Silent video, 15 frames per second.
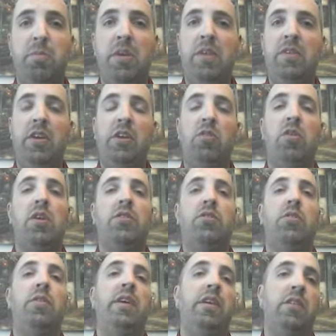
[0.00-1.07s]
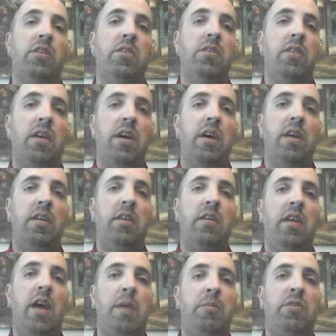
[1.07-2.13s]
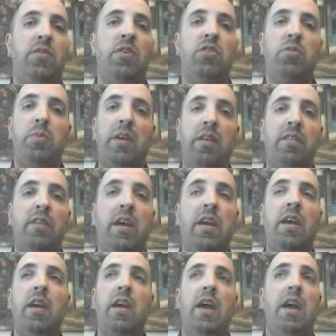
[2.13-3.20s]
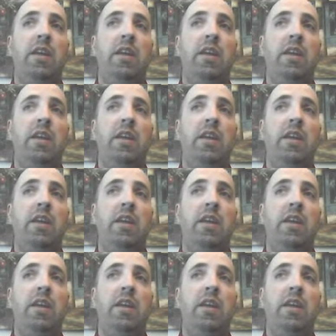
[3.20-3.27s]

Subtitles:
but even in cross-curricular atmospheres, where we can say,